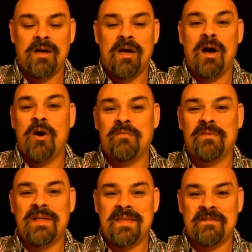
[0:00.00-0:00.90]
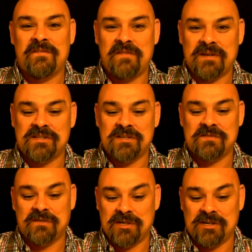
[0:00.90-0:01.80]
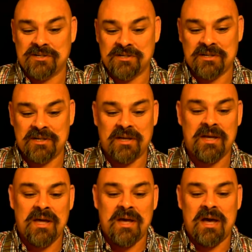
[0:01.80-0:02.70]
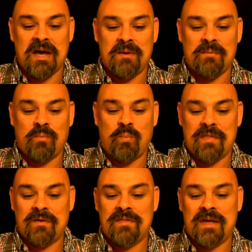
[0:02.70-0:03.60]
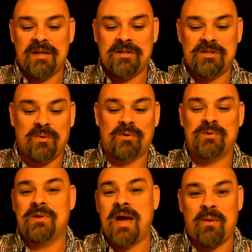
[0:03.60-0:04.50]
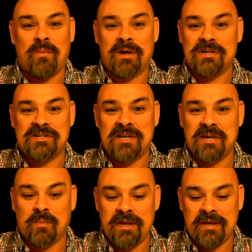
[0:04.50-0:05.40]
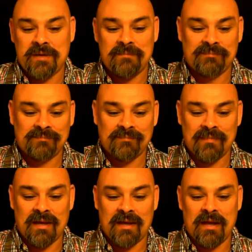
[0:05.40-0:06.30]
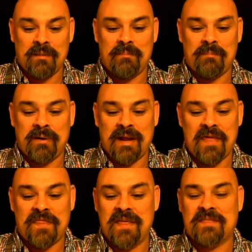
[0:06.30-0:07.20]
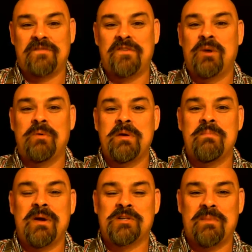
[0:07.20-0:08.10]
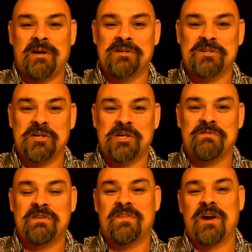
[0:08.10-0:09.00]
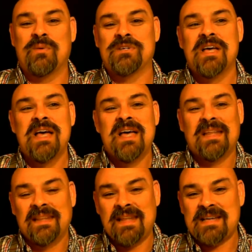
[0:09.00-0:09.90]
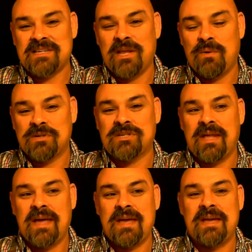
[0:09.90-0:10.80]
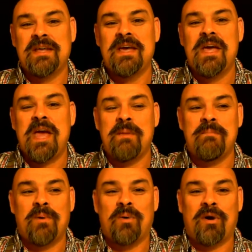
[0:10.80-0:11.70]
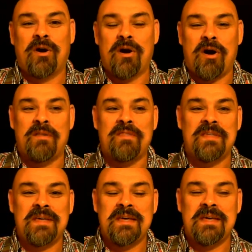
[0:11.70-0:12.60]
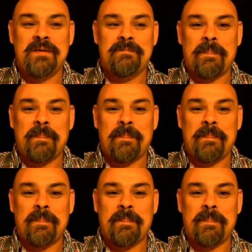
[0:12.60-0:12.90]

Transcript: Hopefully they have fixed this for Justice League. Whether they do or do not, we're going to see in a week. But I think the film would be much better served if there was less Lois Lane and more on the